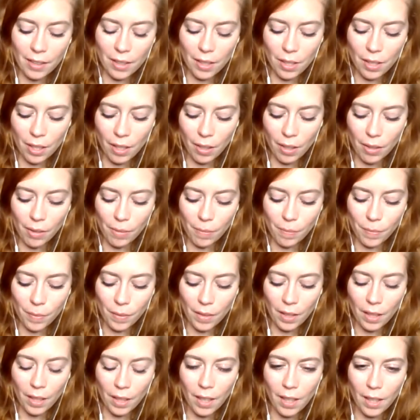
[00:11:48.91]
So
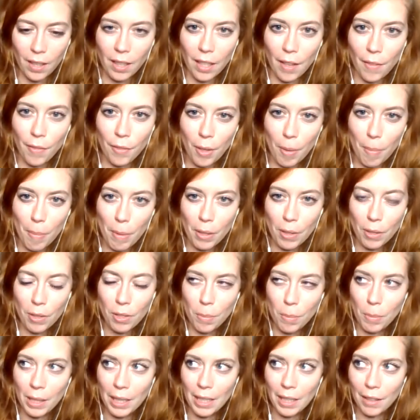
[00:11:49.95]
they've come under
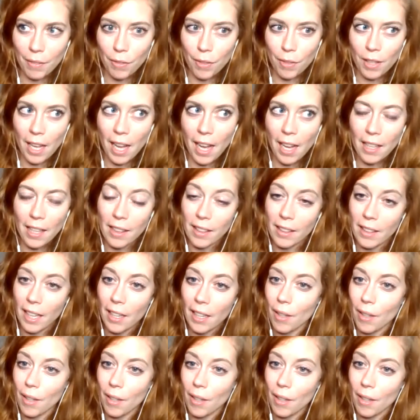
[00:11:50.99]
some heat for that and they
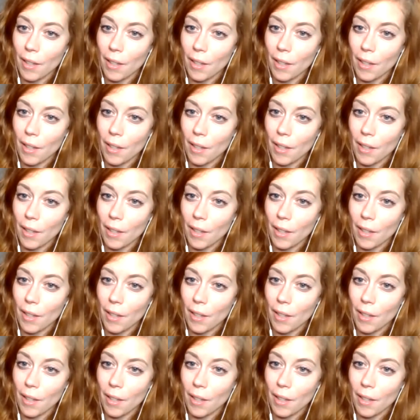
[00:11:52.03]
own